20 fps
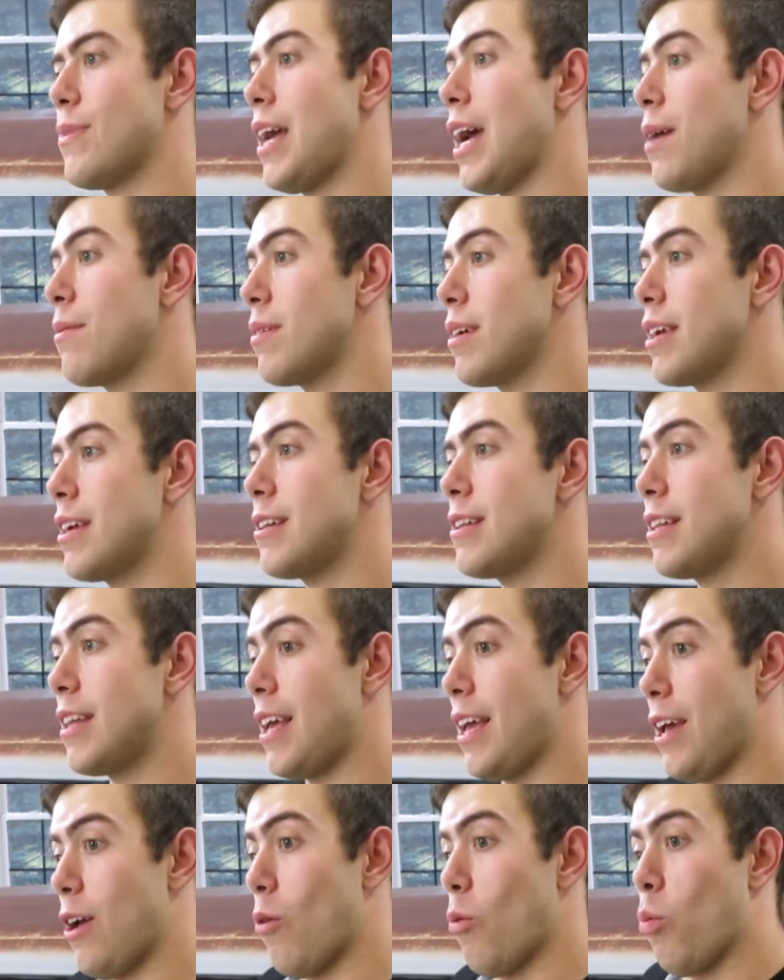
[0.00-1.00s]
I
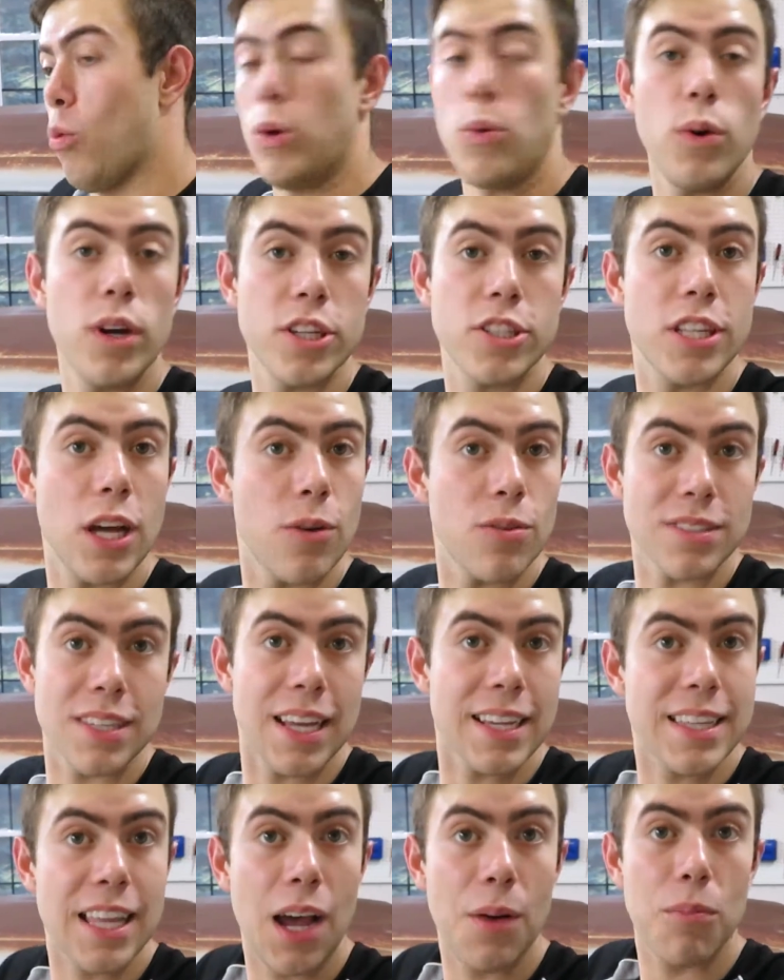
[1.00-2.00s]
mean, we wish that was
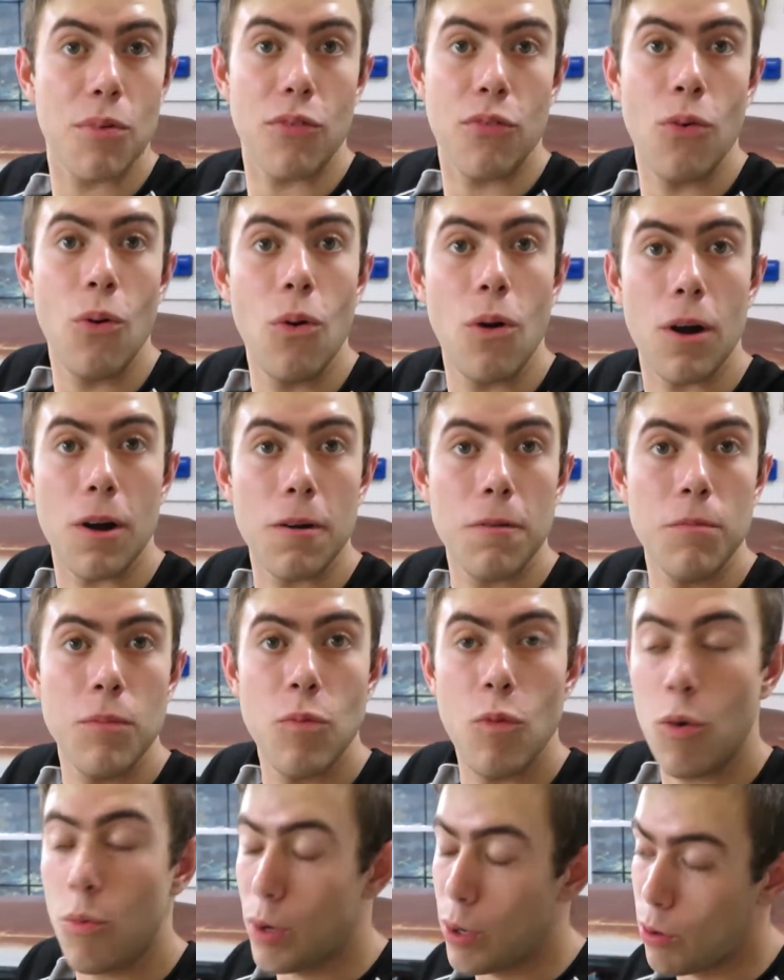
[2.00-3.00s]
like that
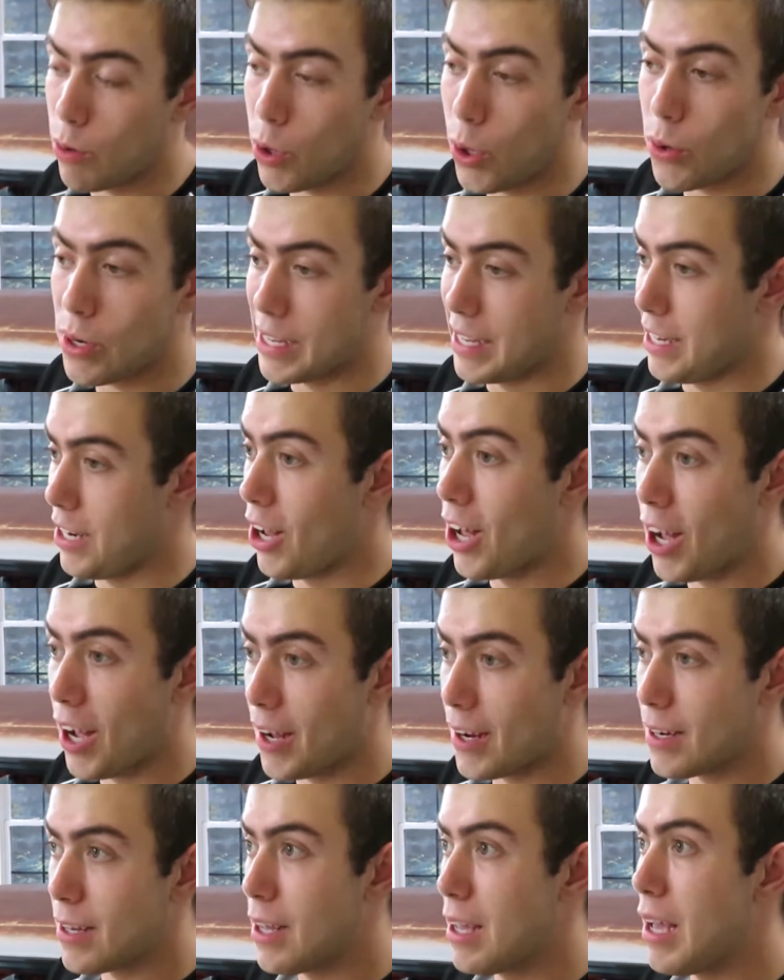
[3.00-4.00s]
before when we were loading it
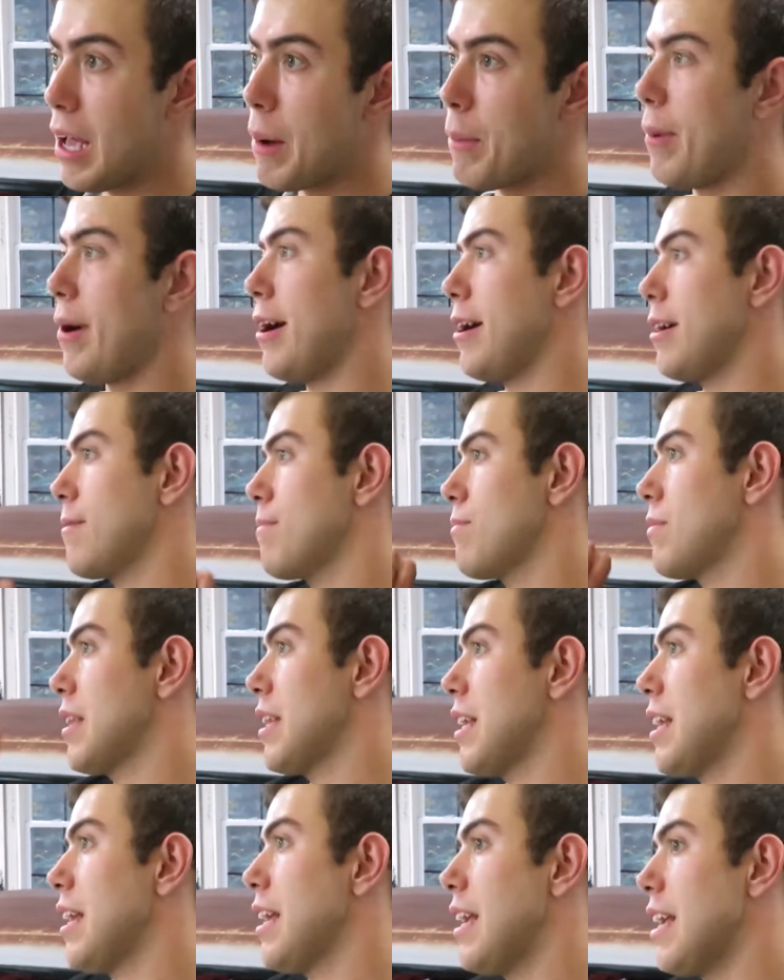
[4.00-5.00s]
on, but
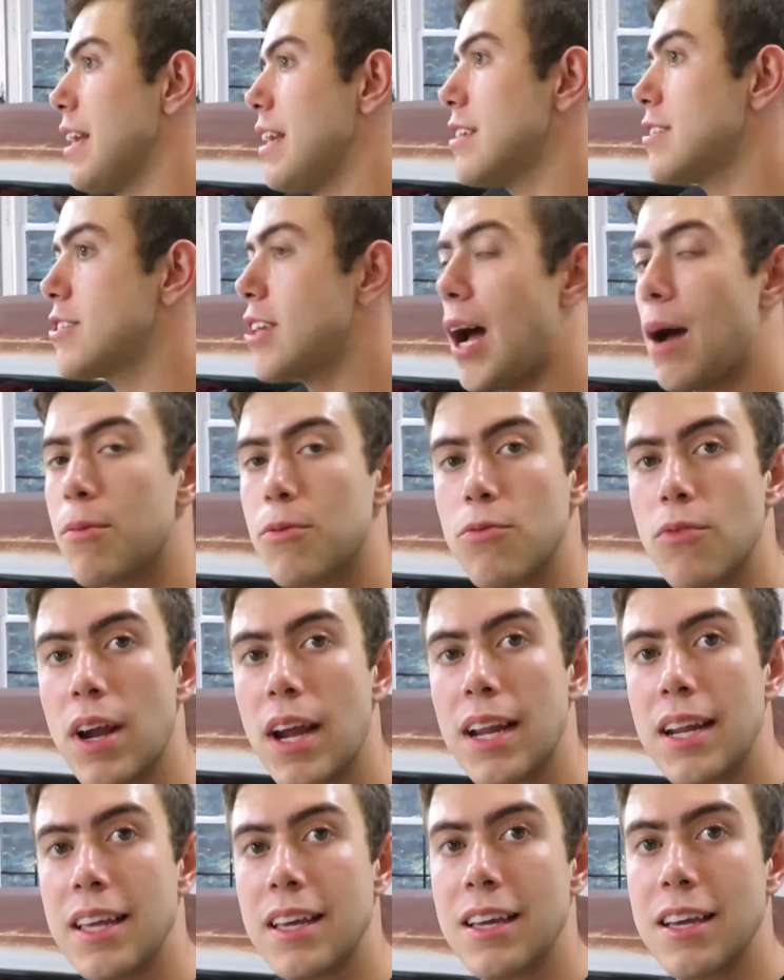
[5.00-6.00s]
stopped
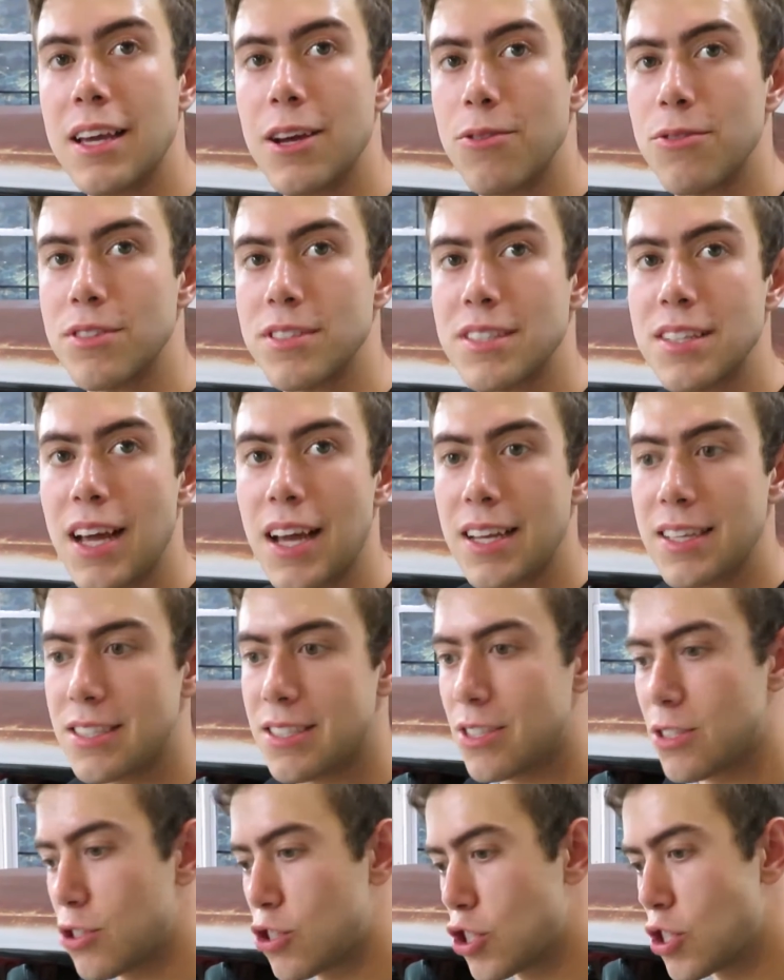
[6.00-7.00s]
raining. It was
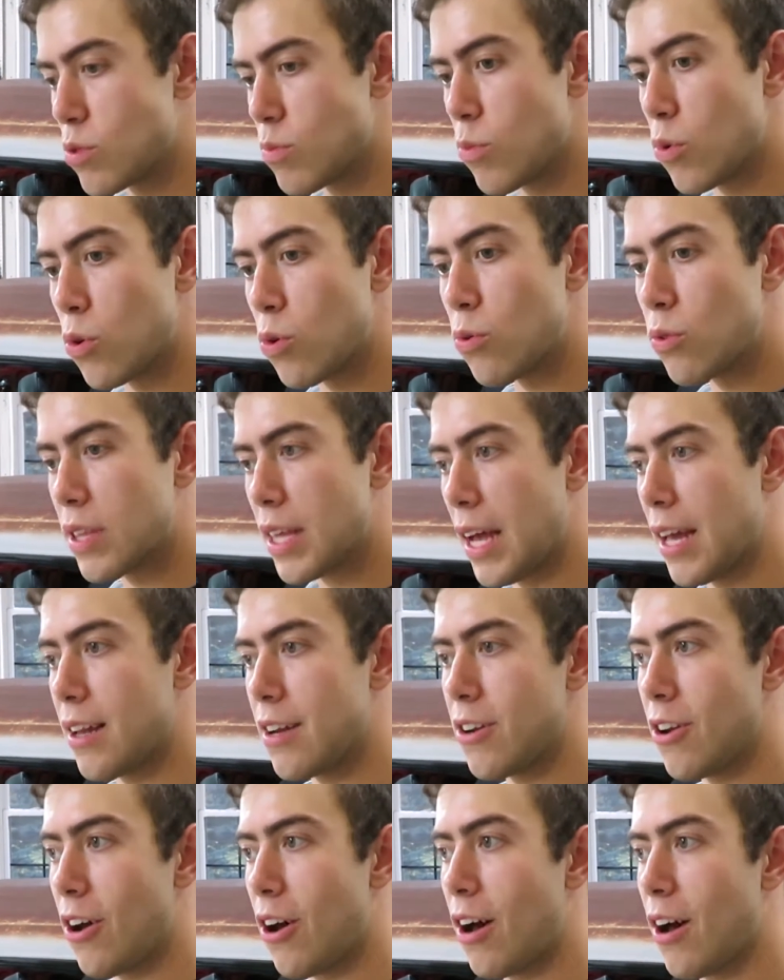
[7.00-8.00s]
nice, smooth
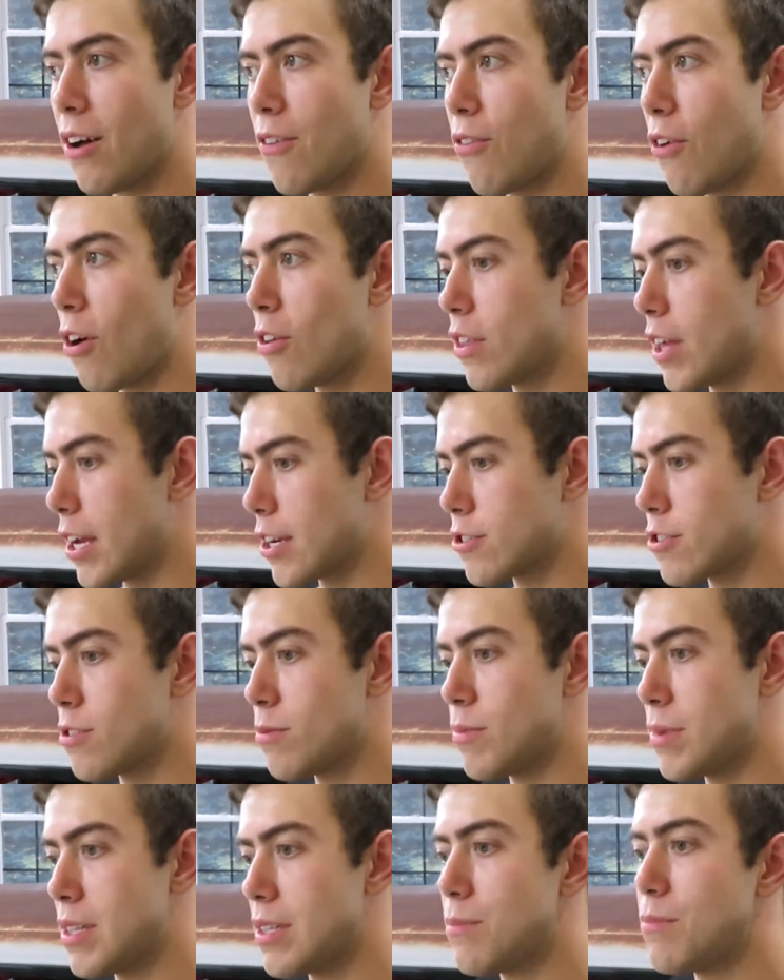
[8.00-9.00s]
getting it off, all the
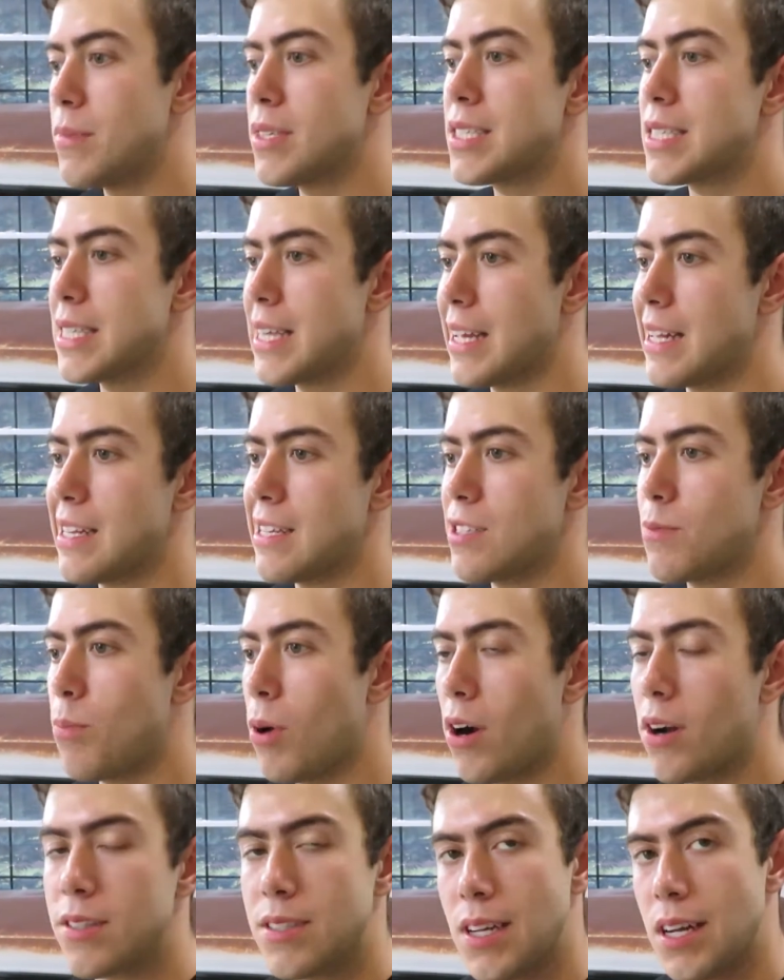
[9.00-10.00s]
extra miscellaneous
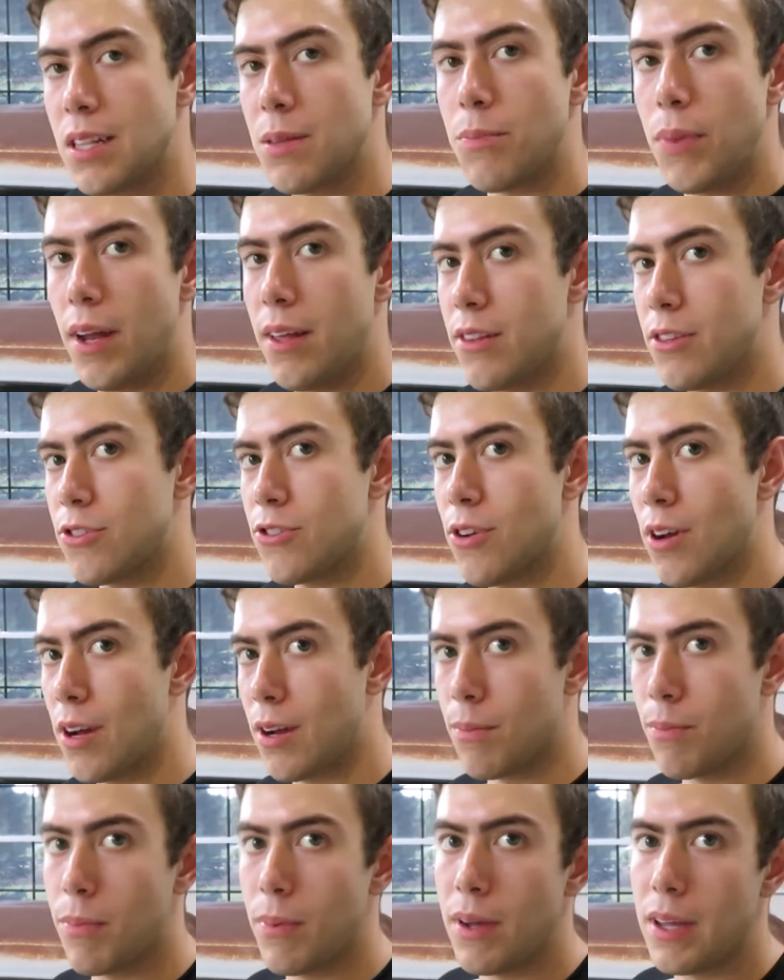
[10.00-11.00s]
parts out of the bed of the
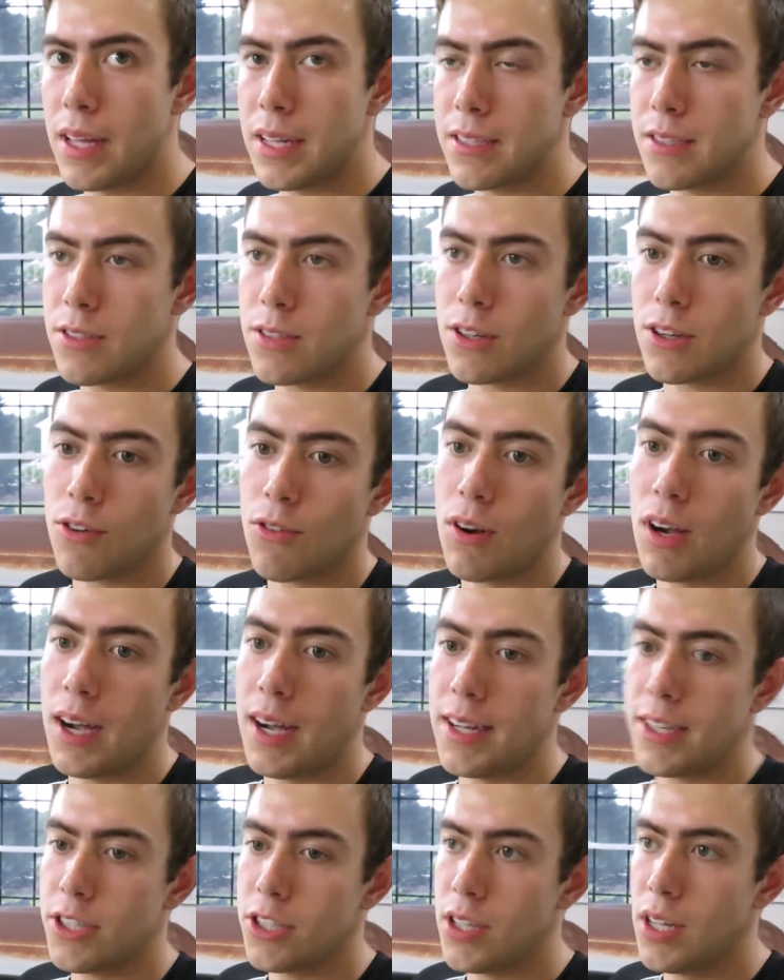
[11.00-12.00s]
truck into the
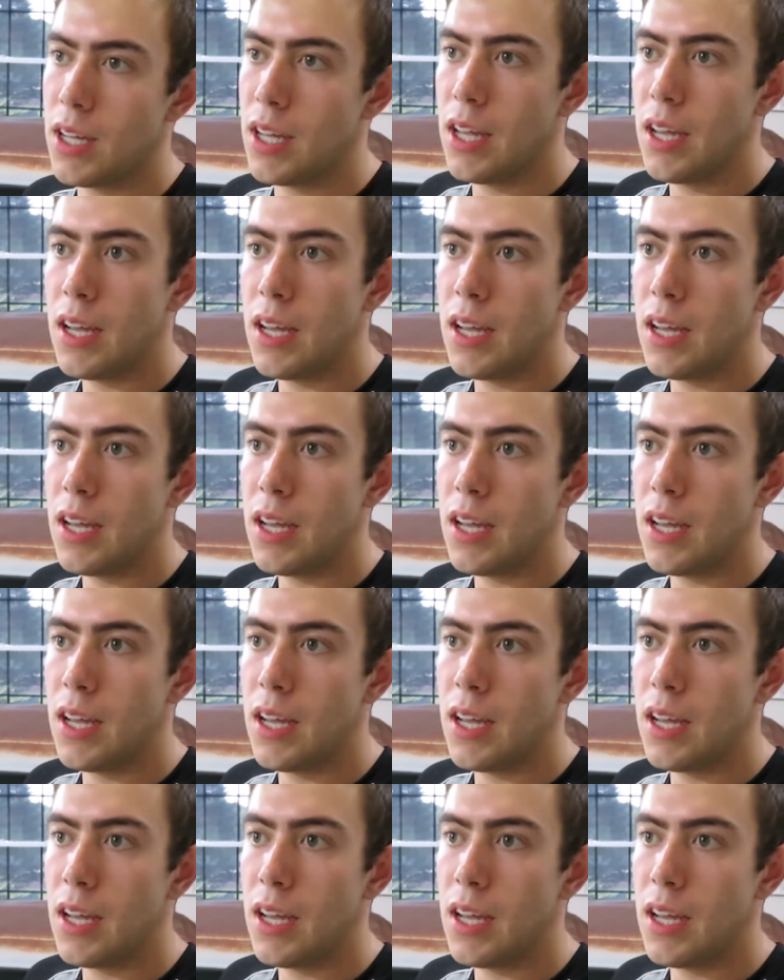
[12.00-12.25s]
garage.